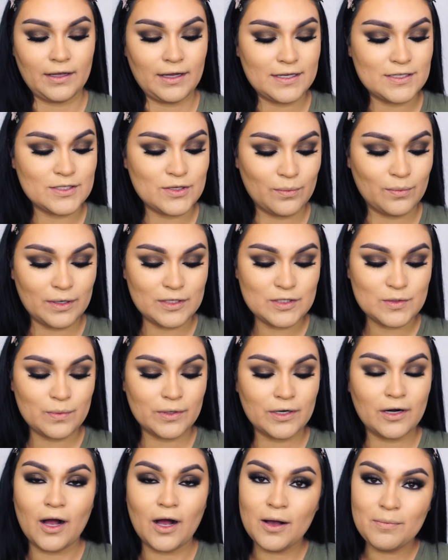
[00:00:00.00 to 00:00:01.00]
guys, so once
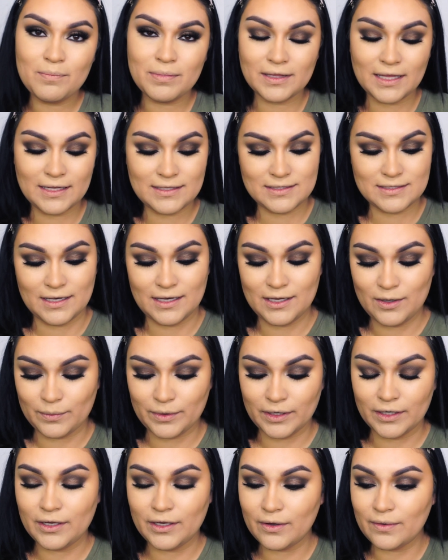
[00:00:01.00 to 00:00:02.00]
we're all blended,
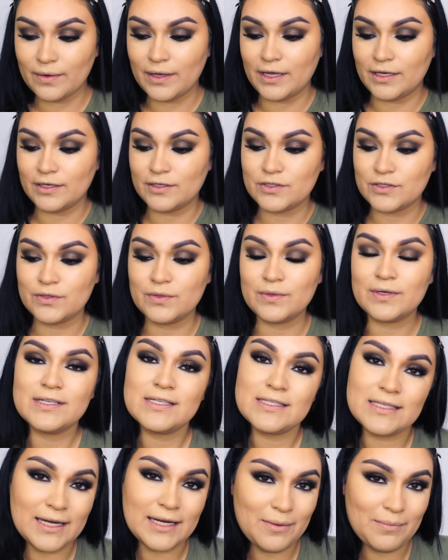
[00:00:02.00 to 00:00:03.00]
we're going to go into a
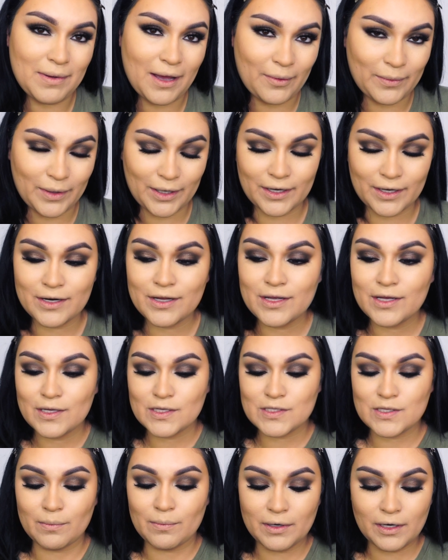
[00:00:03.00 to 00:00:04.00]
setting powder.
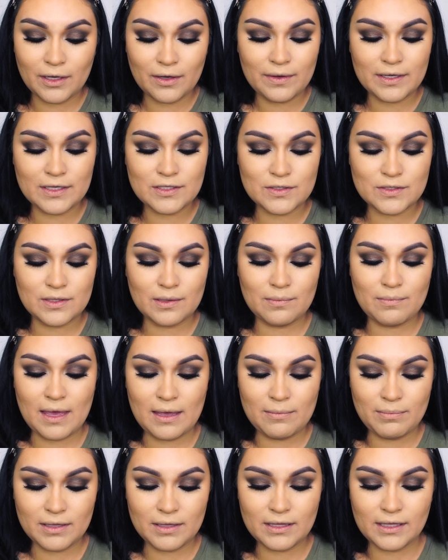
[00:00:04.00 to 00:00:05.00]
So I'm going to go into the
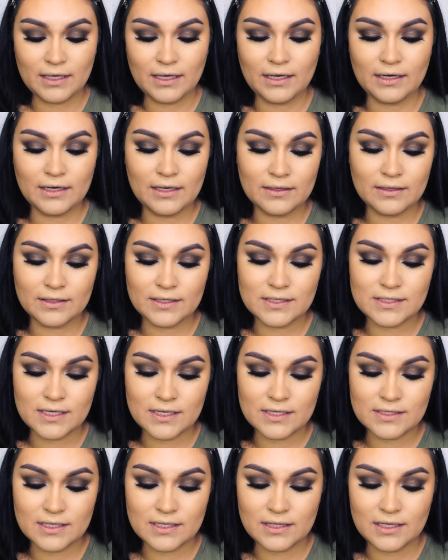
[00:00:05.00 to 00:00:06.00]
Maybelline. This
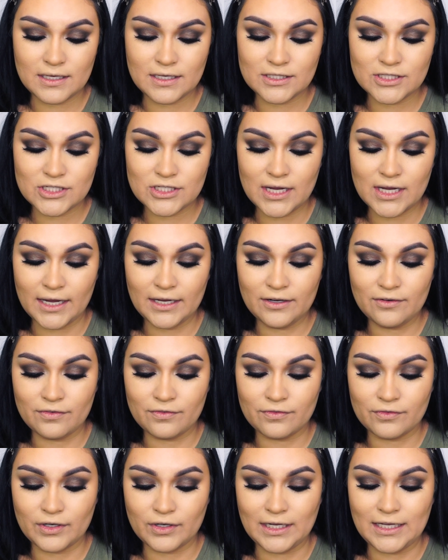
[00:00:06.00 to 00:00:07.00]
is the Shine
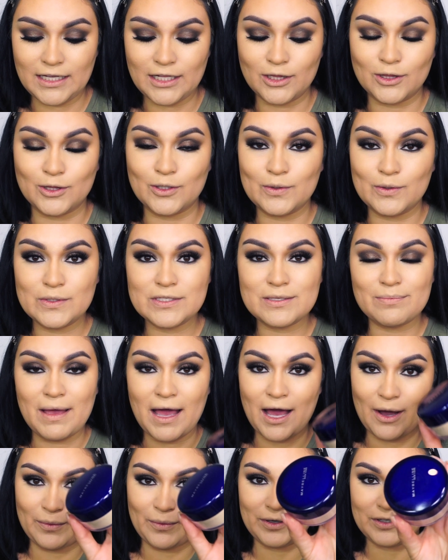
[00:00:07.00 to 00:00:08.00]
Free Loose
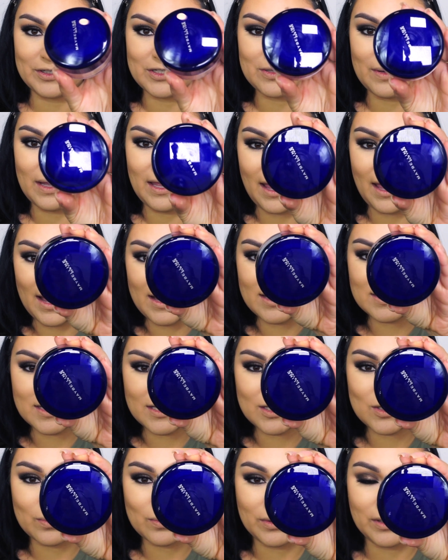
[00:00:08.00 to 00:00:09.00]
Powder. So I guess
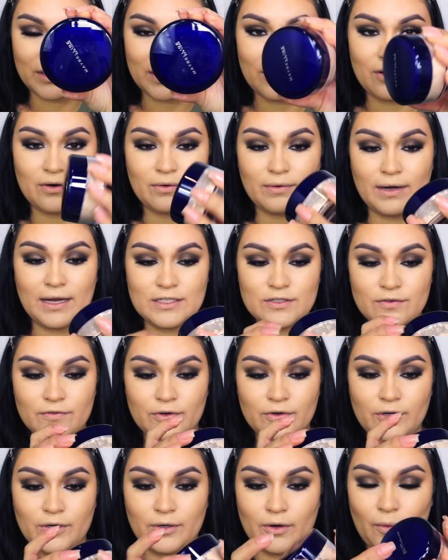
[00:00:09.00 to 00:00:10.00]
it's really great
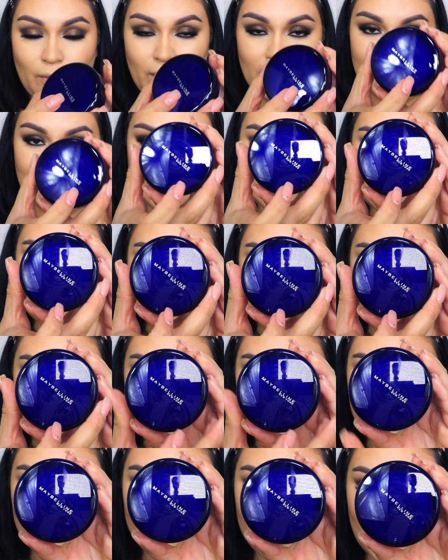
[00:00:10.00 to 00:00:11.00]
for oily
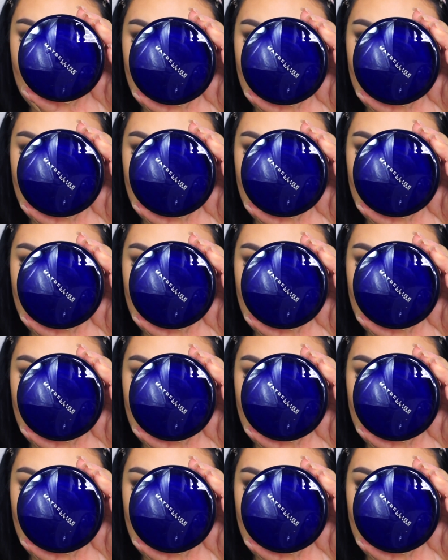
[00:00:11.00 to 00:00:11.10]
skin.